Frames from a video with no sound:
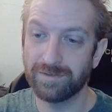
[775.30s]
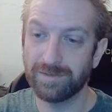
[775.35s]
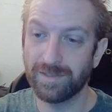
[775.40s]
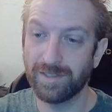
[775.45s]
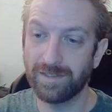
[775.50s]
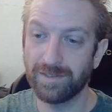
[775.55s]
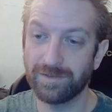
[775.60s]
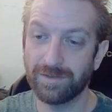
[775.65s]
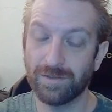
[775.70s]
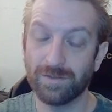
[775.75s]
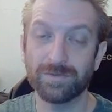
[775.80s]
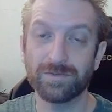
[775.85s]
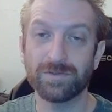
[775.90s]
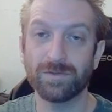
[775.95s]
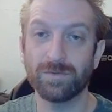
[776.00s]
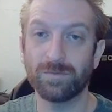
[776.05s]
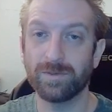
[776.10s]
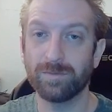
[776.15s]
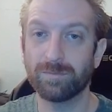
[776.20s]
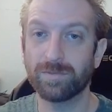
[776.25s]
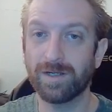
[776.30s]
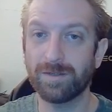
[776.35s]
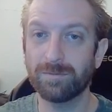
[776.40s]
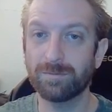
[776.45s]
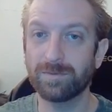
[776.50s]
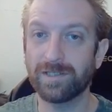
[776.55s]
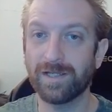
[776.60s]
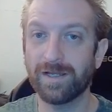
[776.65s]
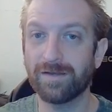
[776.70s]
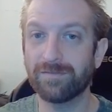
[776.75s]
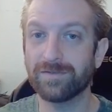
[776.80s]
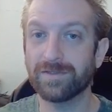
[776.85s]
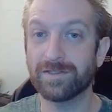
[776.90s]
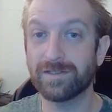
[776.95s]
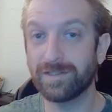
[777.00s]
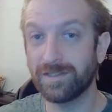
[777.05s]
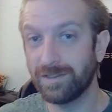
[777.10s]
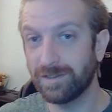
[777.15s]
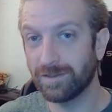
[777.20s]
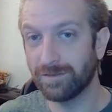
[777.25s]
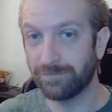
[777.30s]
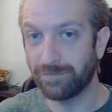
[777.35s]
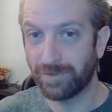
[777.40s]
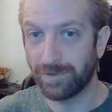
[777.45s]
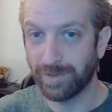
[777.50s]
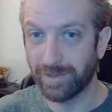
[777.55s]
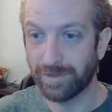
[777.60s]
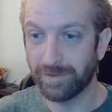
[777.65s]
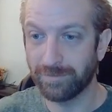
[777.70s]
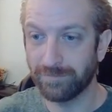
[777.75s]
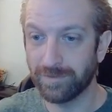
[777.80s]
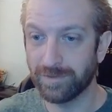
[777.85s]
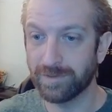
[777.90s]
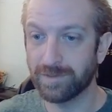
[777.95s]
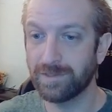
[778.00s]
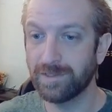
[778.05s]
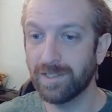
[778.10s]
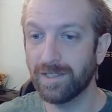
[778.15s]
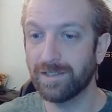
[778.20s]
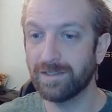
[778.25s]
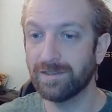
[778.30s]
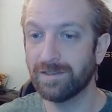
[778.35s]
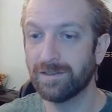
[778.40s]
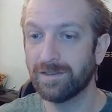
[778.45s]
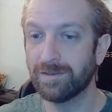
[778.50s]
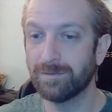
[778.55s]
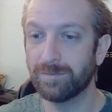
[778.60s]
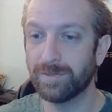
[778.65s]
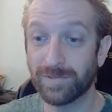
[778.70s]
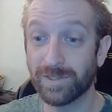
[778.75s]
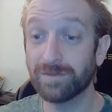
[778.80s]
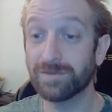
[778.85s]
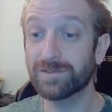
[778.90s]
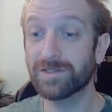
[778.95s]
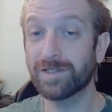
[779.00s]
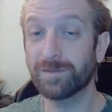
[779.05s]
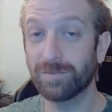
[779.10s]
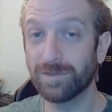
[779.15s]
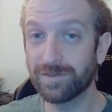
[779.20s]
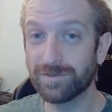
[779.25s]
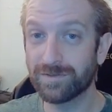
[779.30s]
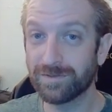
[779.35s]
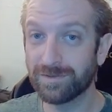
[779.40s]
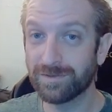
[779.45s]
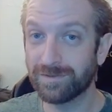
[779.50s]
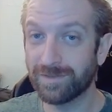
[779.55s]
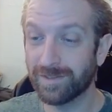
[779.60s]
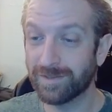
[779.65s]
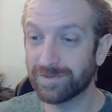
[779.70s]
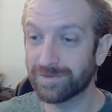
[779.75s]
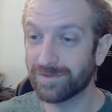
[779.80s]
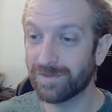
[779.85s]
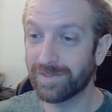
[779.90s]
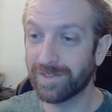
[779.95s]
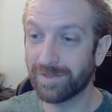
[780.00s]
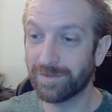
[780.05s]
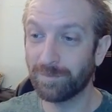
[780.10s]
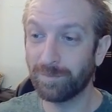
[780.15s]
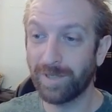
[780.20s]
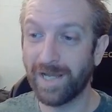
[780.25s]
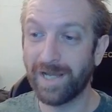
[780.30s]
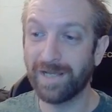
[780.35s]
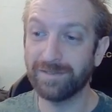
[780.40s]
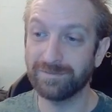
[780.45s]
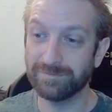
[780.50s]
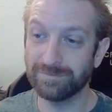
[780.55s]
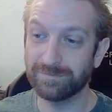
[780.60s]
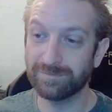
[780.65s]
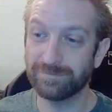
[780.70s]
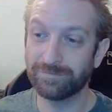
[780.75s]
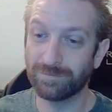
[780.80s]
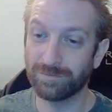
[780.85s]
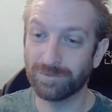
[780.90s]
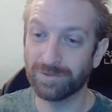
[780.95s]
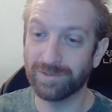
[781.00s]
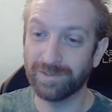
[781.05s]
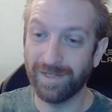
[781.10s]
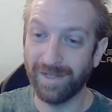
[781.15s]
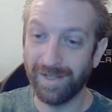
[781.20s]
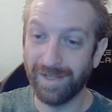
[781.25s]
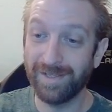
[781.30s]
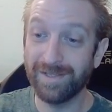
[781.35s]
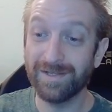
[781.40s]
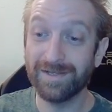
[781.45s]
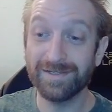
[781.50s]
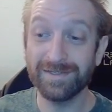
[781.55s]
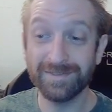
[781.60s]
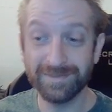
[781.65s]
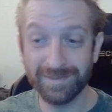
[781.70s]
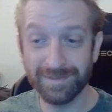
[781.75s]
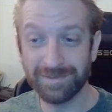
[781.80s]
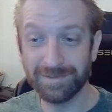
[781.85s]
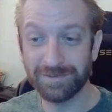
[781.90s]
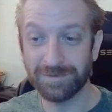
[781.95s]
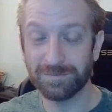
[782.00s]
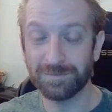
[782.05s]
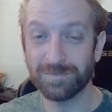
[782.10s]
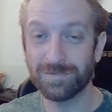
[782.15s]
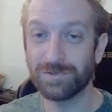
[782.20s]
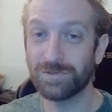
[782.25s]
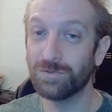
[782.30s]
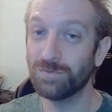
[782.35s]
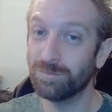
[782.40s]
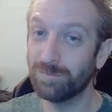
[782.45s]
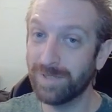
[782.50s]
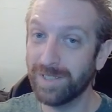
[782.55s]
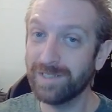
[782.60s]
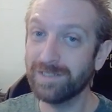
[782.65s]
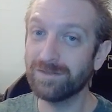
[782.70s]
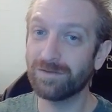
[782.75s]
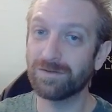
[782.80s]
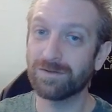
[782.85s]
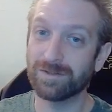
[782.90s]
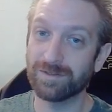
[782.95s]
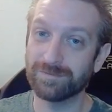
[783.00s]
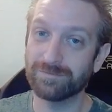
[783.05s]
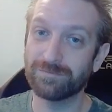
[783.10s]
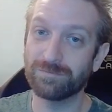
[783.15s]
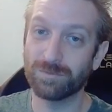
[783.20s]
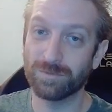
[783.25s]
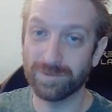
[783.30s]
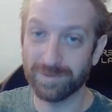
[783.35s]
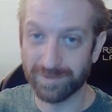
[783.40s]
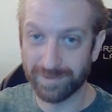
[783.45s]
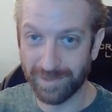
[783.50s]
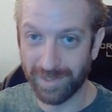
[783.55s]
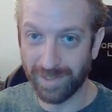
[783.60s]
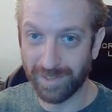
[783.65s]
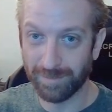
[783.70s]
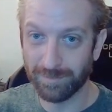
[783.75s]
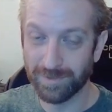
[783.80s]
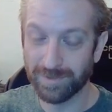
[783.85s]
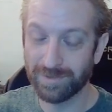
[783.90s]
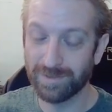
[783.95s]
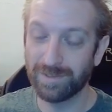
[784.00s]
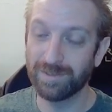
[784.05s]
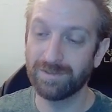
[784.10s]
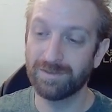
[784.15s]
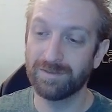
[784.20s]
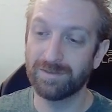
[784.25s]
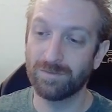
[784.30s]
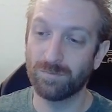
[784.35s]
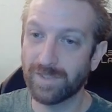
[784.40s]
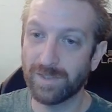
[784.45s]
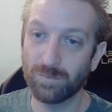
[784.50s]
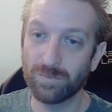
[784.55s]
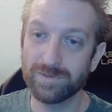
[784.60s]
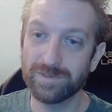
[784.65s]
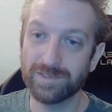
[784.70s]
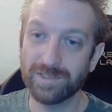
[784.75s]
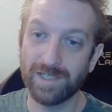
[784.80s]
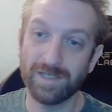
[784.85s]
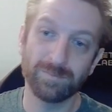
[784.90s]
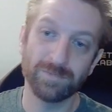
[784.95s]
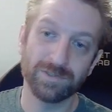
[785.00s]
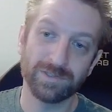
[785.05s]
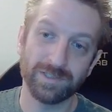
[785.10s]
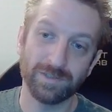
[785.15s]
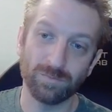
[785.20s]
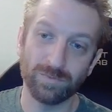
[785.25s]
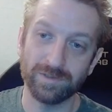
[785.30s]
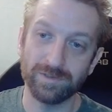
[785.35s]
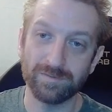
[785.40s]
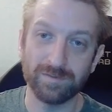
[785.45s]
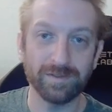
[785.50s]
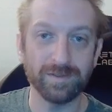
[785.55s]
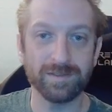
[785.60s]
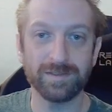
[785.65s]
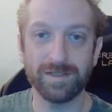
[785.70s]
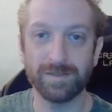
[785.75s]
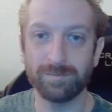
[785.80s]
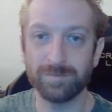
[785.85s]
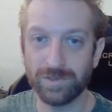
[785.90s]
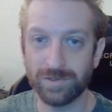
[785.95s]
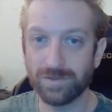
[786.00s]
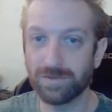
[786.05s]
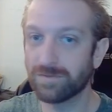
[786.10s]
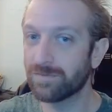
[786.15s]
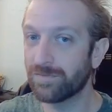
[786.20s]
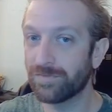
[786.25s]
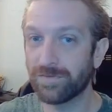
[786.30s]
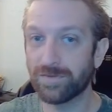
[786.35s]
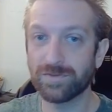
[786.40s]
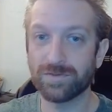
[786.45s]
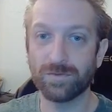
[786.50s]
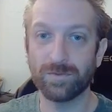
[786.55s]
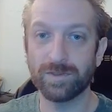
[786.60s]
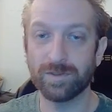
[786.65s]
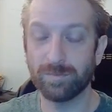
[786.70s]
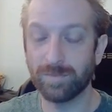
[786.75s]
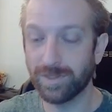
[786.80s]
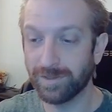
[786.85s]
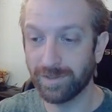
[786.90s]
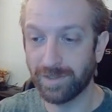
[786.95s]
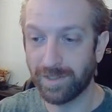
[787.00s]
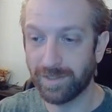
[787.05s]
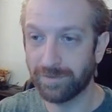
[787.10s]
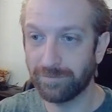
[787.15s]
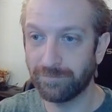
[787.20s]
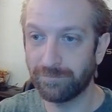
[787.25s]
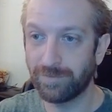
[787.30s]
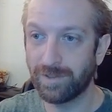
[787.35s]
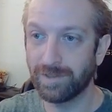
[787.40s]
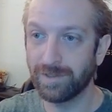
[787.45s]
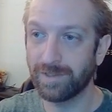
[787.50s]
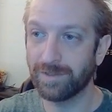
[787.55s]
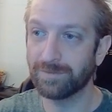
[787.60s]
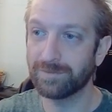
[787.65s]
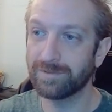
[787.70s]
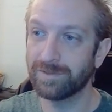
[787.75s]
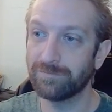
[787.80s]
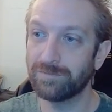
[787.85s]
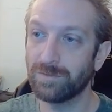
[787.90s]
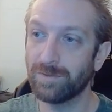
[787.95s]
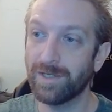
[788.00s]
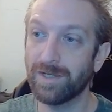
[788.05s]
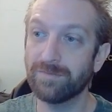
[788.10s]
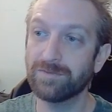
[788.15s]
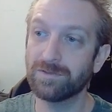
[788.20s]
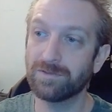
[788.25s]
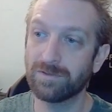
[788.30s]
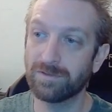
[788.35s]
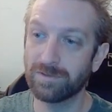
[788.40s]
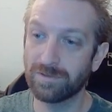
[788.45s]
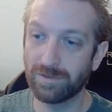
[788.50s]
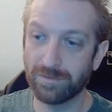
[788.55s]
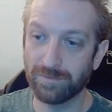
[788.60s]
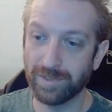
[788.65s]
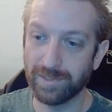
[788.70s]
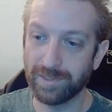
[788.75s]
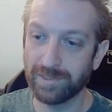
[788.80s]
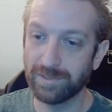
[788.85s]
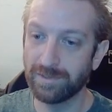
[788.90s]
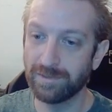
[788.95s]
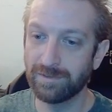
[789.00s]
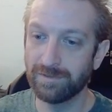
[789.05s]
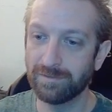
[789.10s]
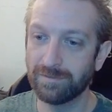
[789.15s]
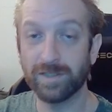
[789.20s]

than a day ago, so we probably haven't seen the fallout of this yet. But it looks like Blizzard has sought patent for an AI system to make art for its games. And once gamers get wind of this, I'm sure that there's going to be a lot of fallout. If you haven't heard already,